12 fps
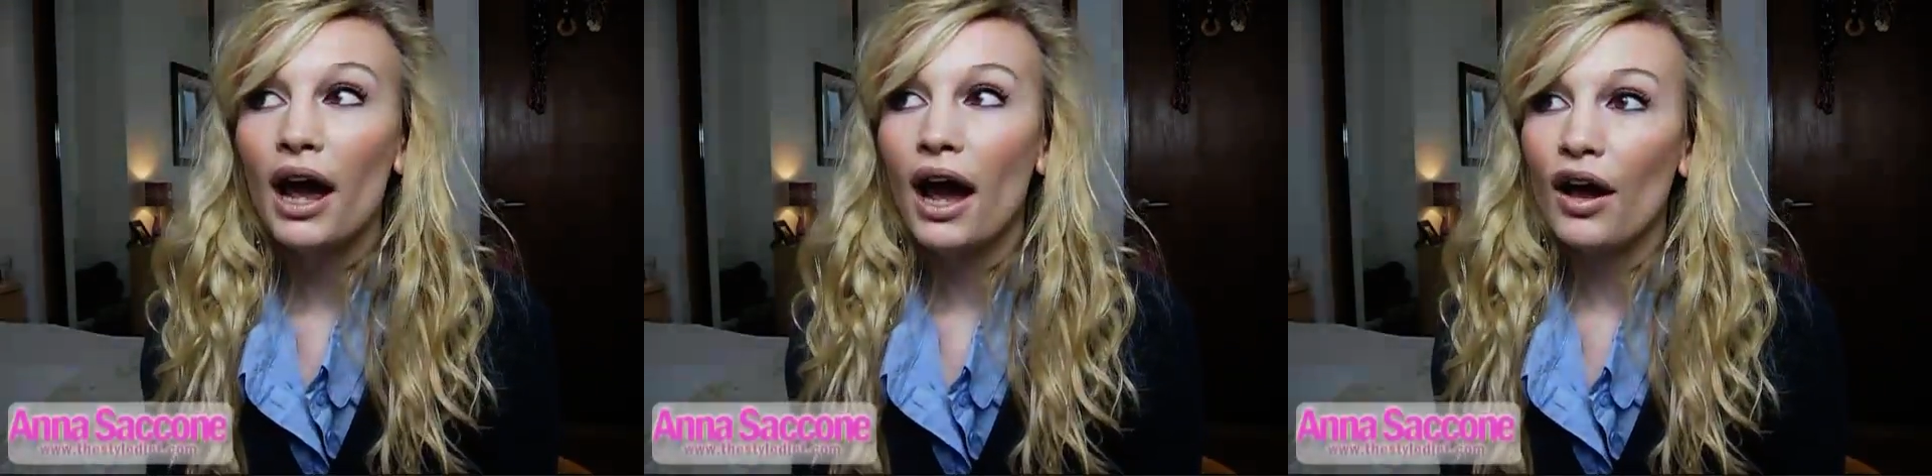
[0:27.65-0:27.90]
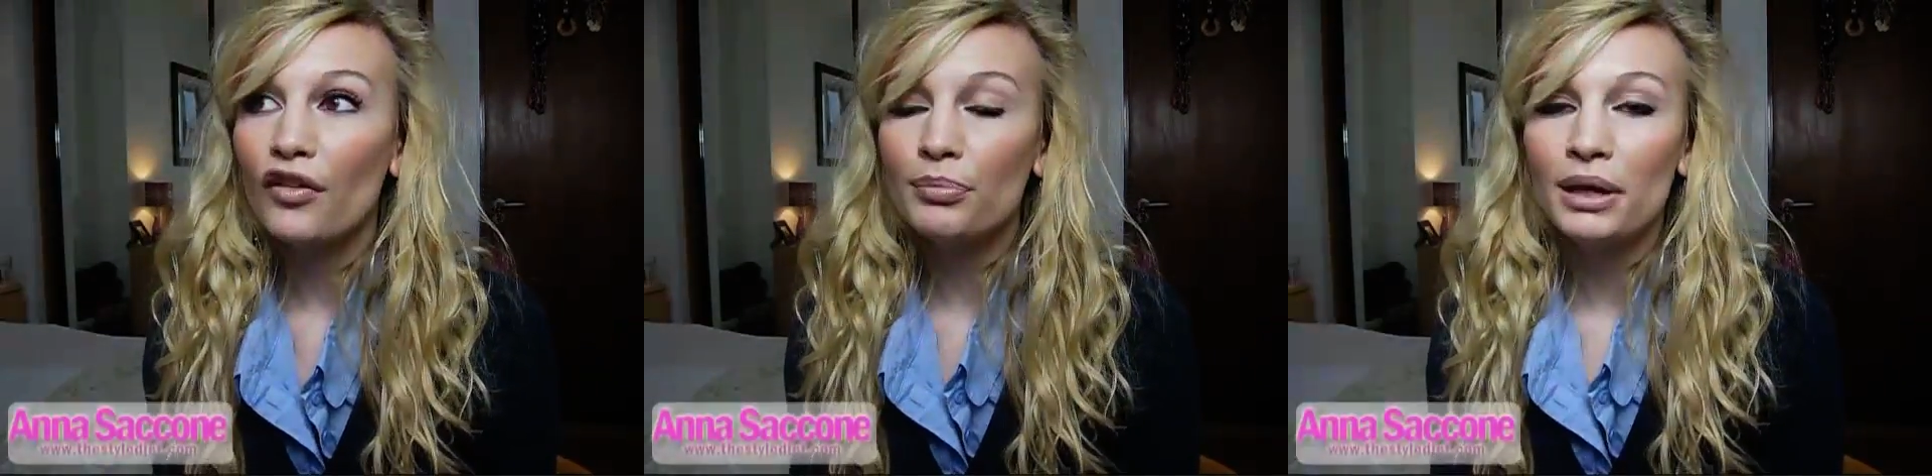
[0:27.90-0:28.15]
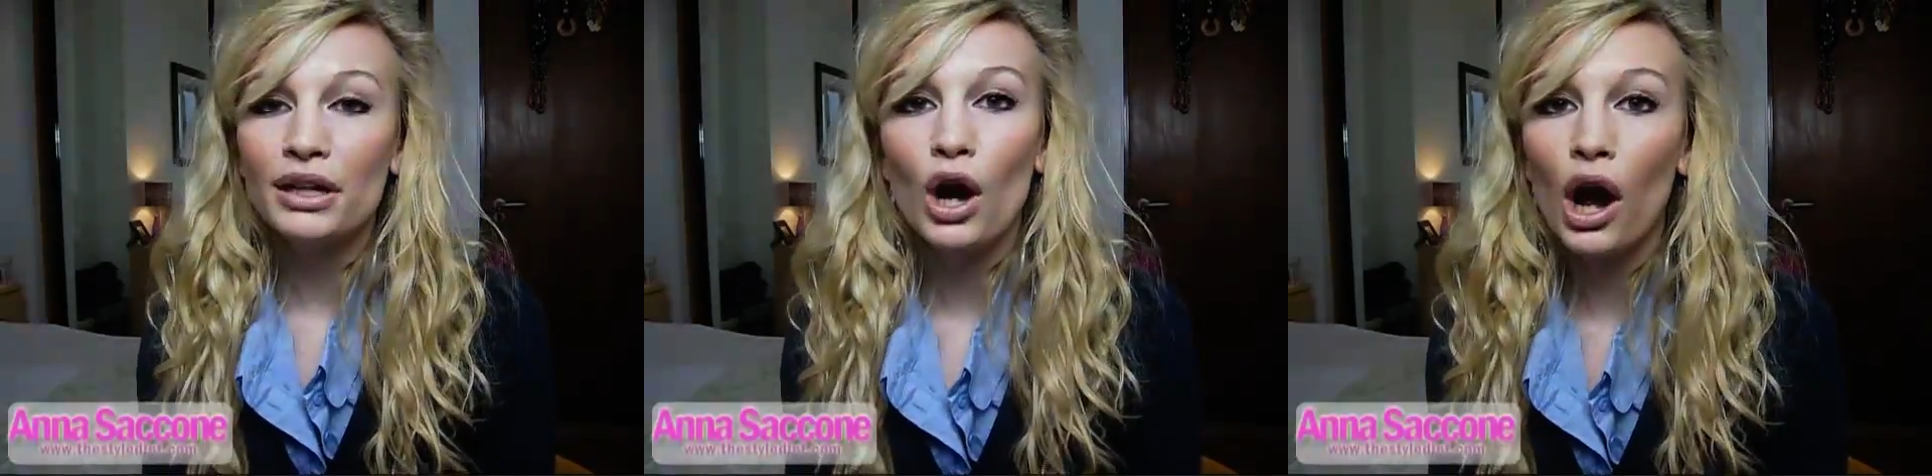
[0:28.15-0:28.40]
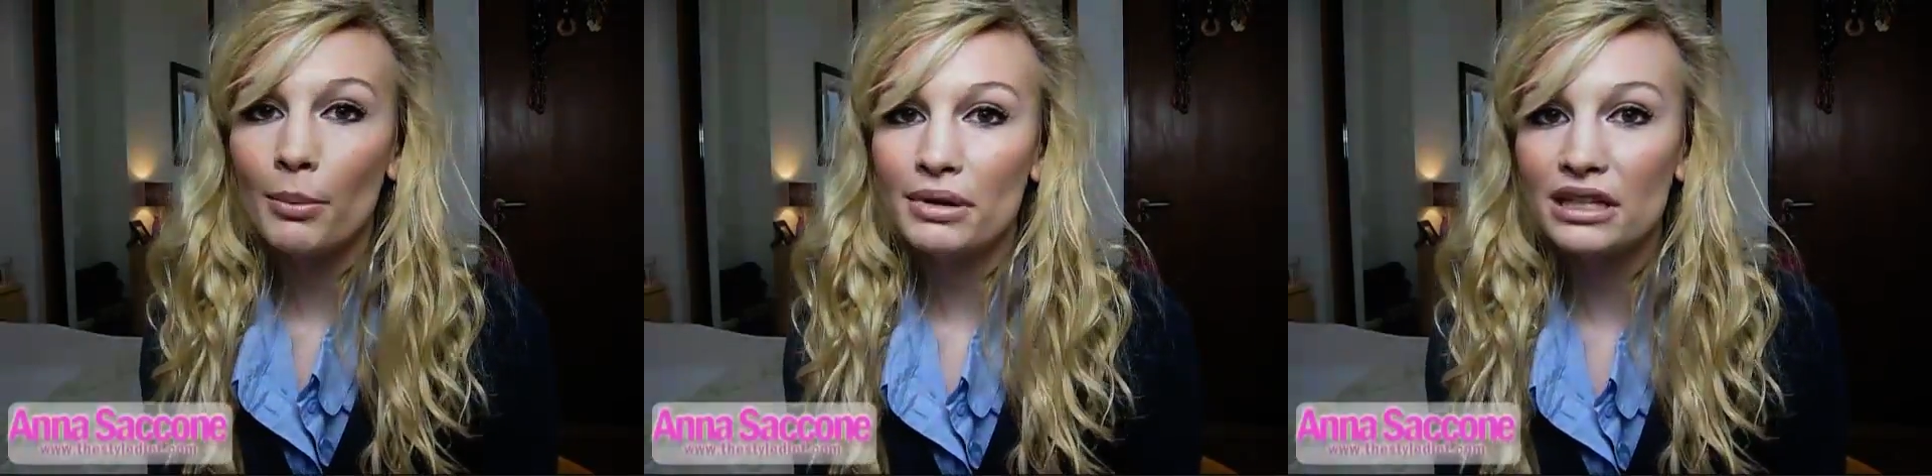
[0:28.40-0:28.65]
have made
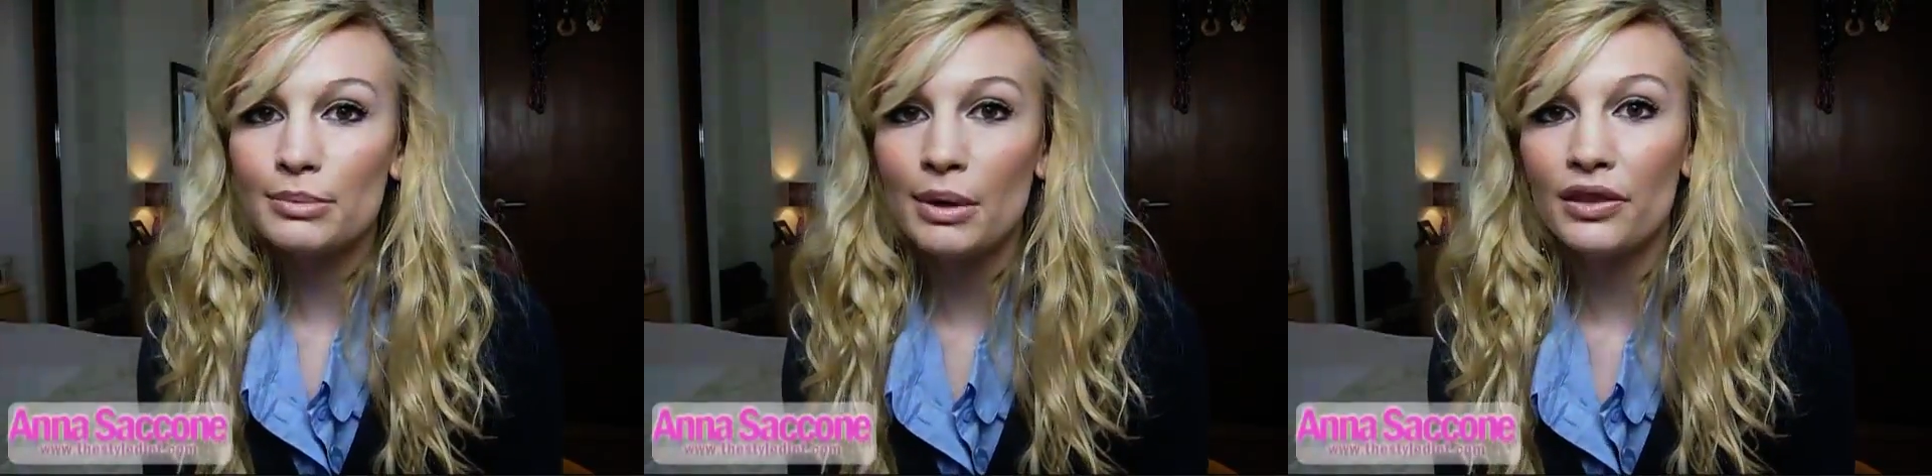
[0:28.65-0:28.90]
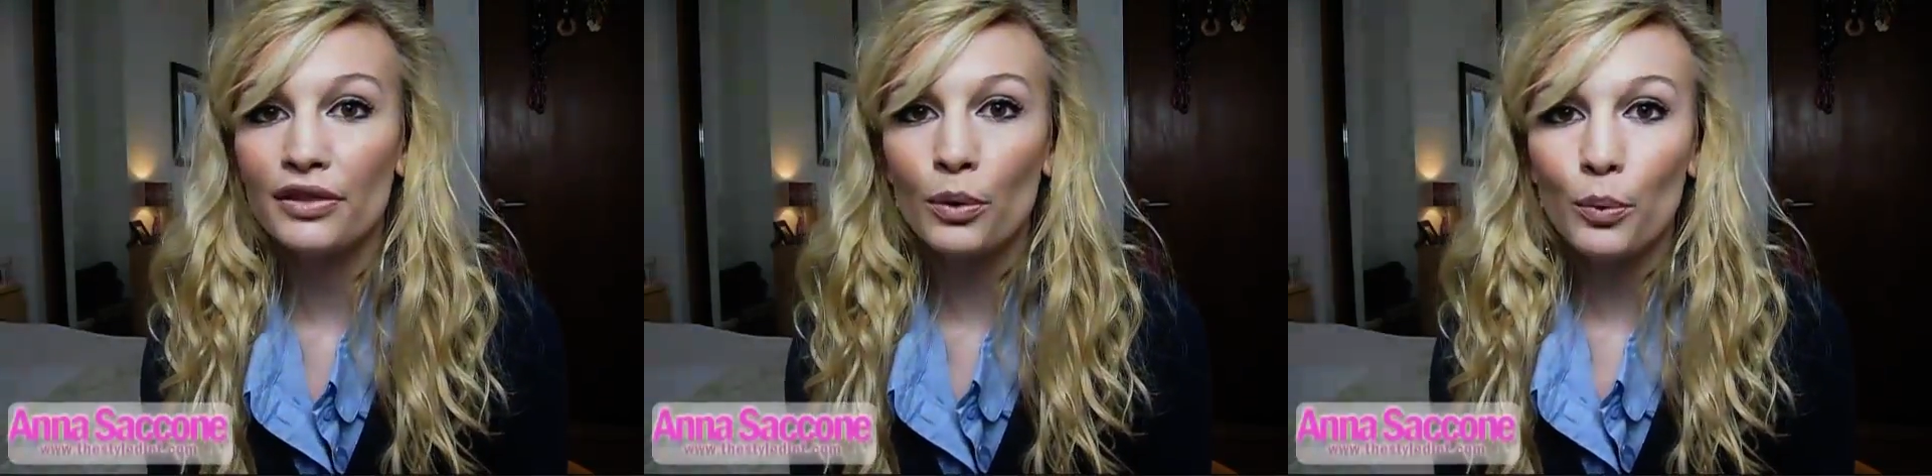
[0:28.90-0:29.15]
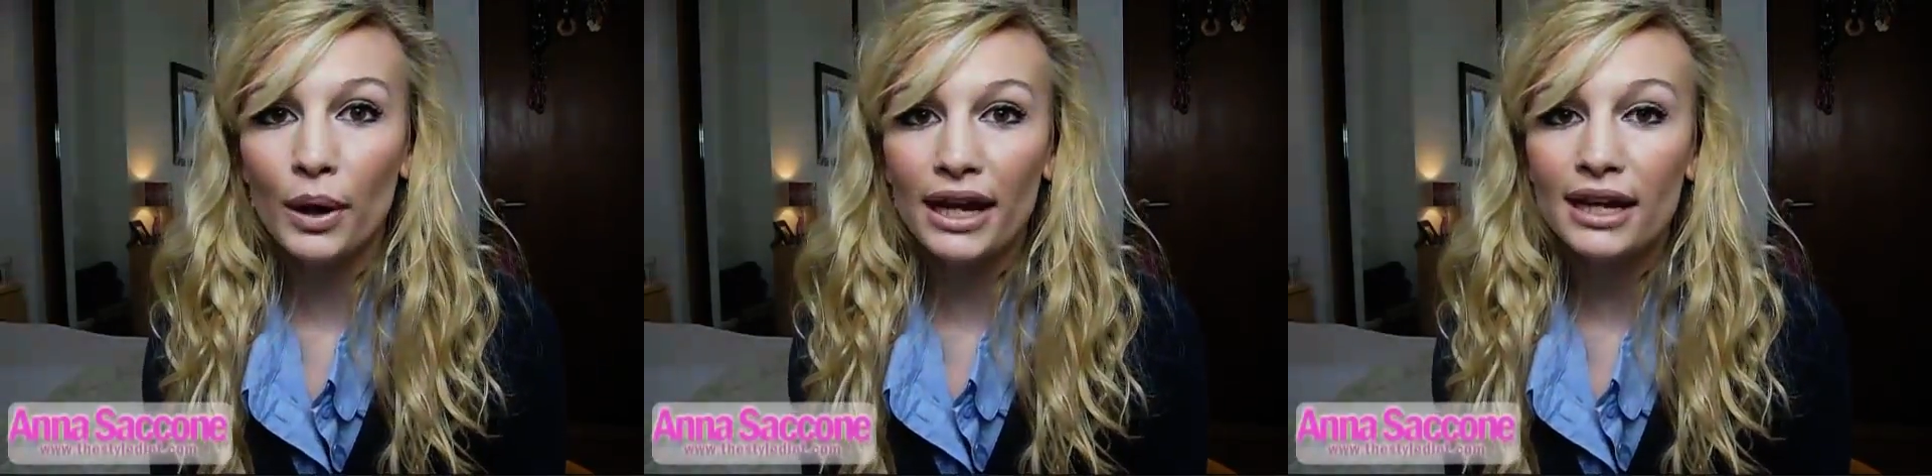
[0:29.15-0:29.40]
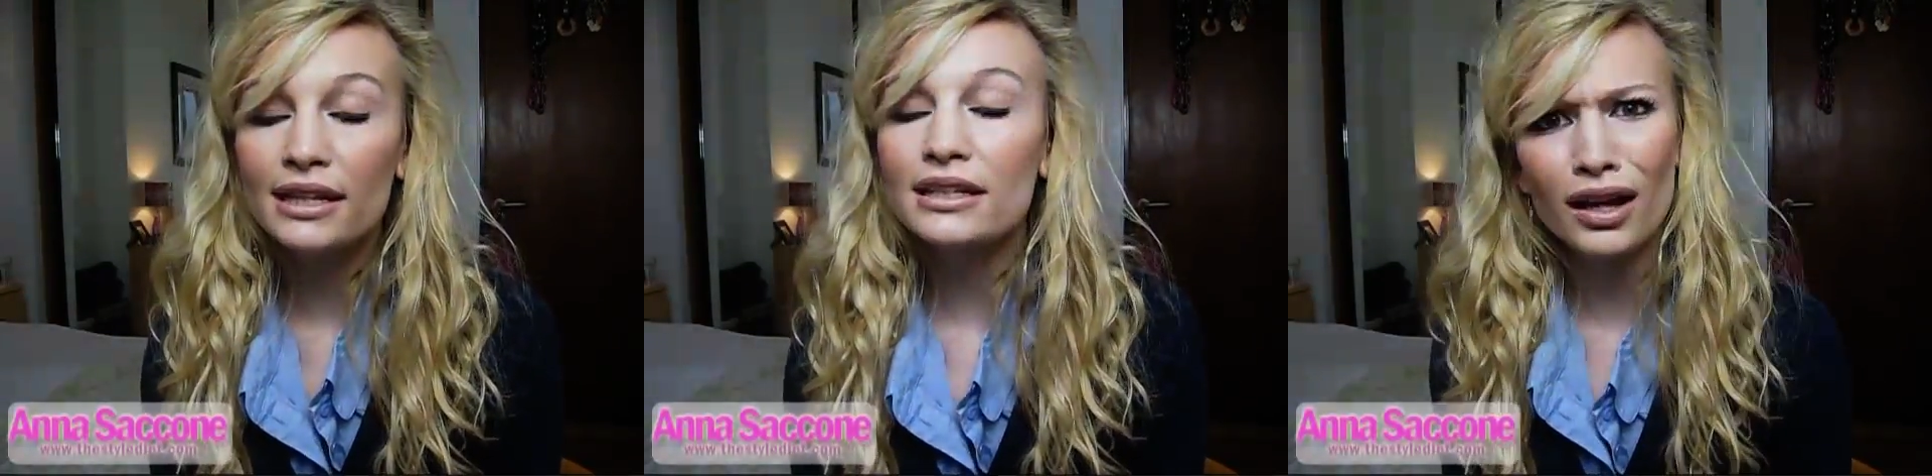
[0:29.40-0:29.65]
comments about their weight,